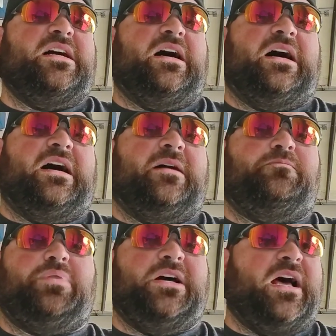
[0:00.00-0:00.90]

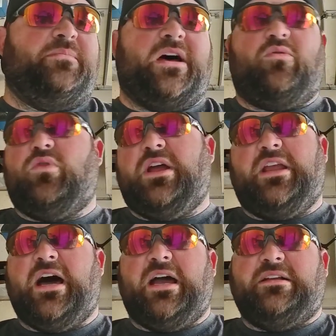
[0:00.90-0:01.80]
but I'm not a red
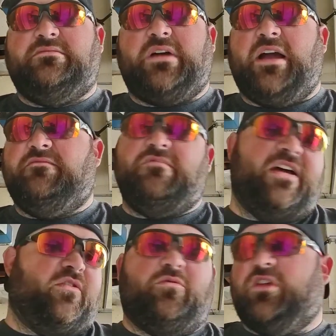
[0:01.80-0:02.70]
guy. I've
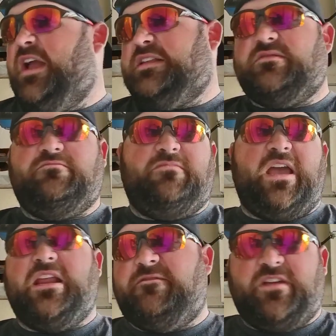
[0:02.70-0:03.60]
never liked
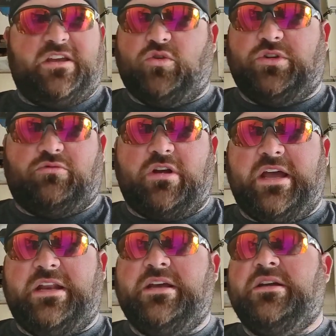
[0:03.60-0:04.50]
any vehicle in
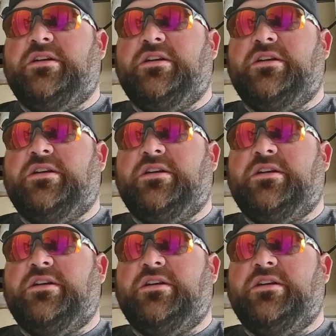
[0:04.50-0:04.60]
red,